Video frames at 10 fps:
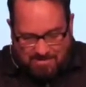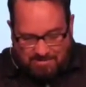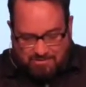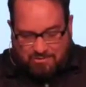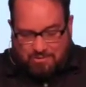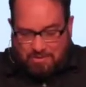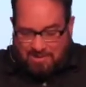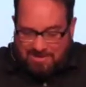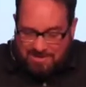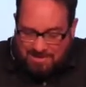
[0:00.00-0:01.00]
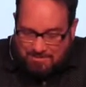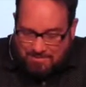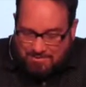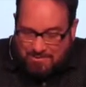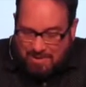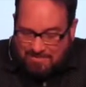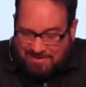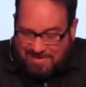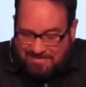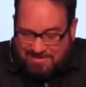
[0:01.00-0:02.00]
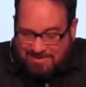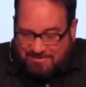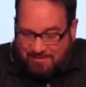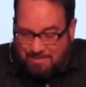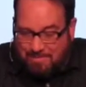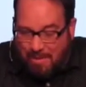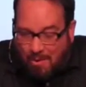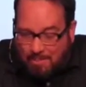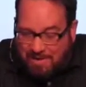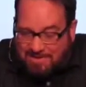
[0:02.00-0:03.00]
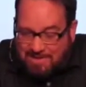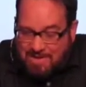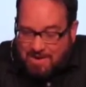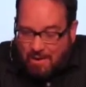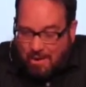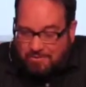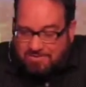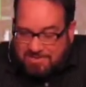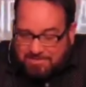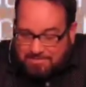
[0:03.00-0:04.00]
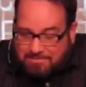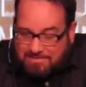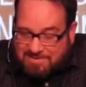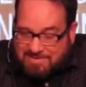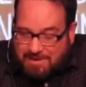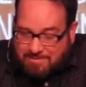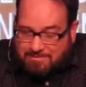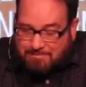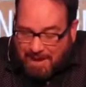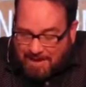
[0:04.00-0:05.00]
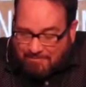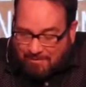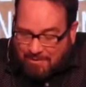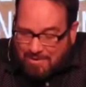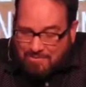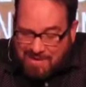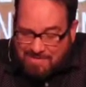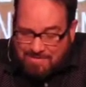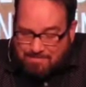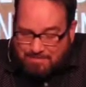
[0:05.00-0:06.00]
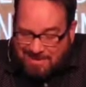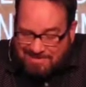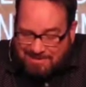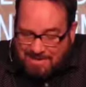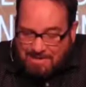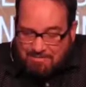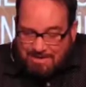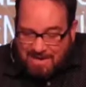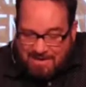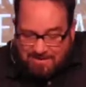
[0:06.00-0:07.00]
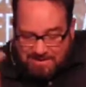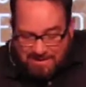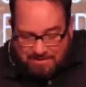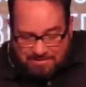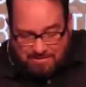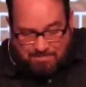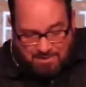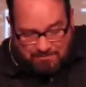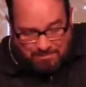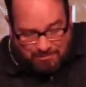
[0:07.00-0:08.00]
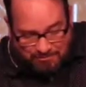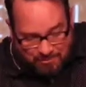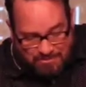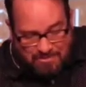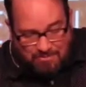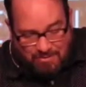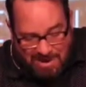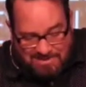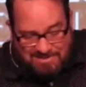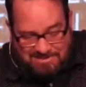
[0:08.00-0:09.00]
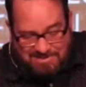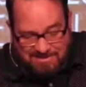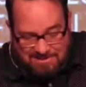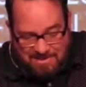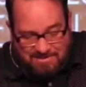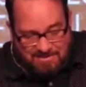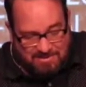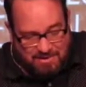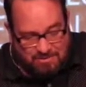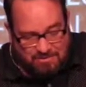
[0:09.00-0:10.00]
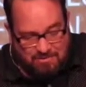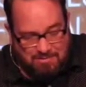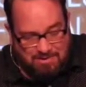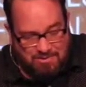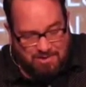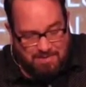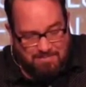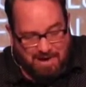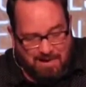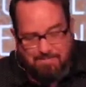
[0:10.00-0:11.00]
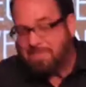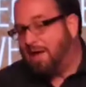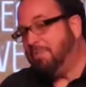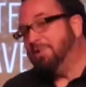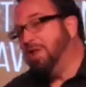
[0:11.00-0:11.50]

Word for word: Uh, Hebrews twelve eleven says, for the moment, all discipline seems painful rather than pleasant. But later it yields the peaceful fruit of righteousness to those who have been trained by it. I